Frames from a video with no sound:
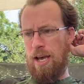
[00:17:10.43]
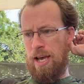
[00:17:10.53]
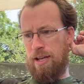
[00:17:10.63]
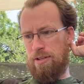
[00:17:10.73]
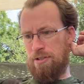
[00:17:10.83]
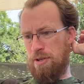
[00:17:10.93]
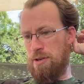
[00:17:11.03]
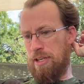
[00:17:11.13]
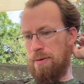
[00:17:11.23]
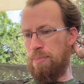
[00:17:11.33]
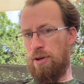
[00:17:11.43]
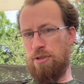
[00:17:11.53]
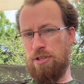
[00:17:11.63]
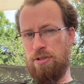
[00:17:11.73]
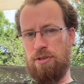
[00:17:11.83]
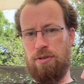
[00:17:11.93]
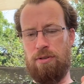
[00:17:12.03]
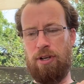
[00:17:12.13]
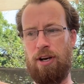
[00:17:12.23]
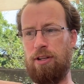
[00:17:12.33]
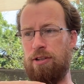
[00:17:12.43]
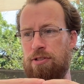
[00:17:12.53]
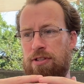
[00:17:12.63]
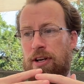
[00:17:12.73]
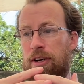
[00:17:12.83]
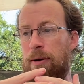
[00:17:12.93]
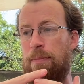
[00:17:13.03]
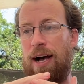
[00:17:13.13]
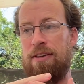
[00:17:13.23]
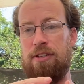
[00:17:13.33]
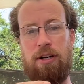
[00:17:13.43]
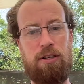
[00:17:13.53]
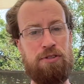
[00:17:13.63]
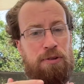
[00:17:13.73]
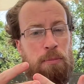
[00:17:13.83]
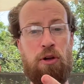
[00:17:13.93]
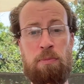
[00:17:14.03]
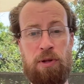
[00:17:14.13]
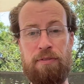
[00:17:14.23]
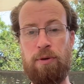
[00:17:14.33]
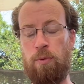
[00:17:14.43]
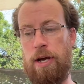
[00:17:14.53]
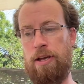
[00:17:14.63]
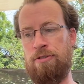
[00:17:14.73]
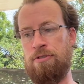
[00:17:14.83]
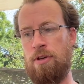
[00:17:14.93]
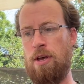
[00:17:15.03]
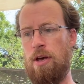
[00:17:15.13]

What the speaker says: And so you can approach colors that are composite colors from multiple different ways.